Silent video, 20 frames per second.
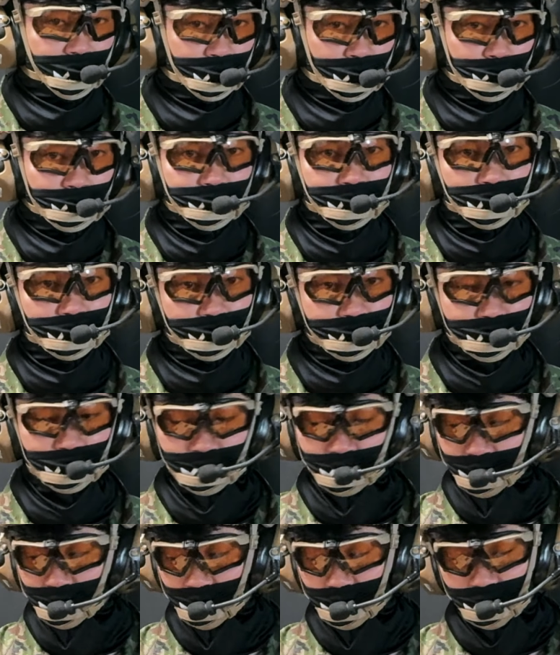matter
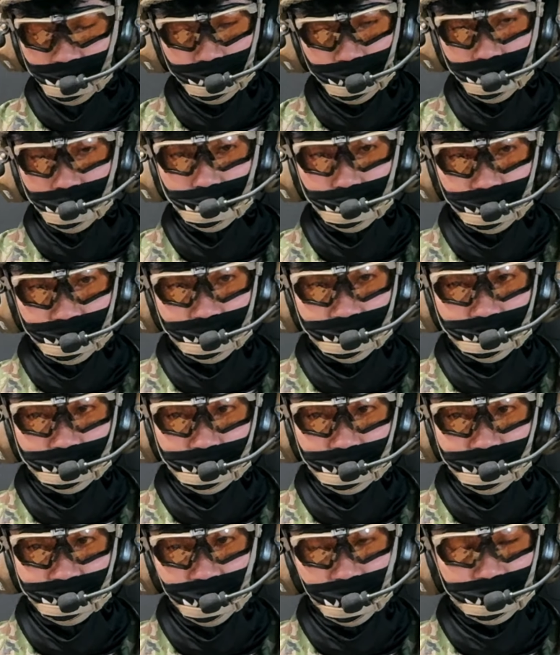because you didn't really
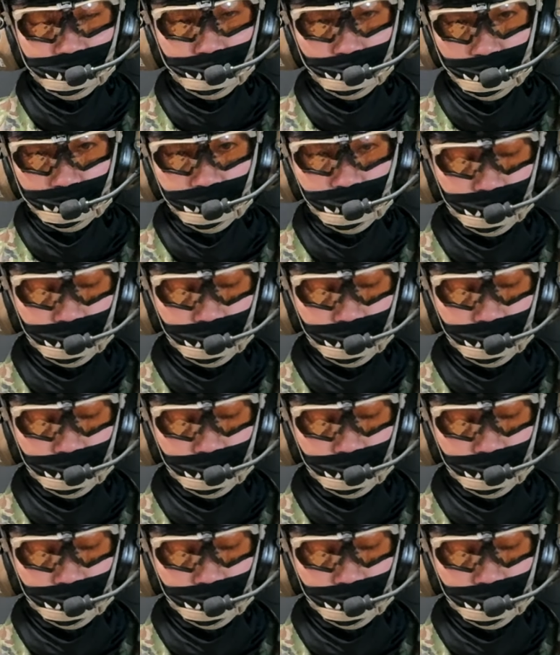attach it through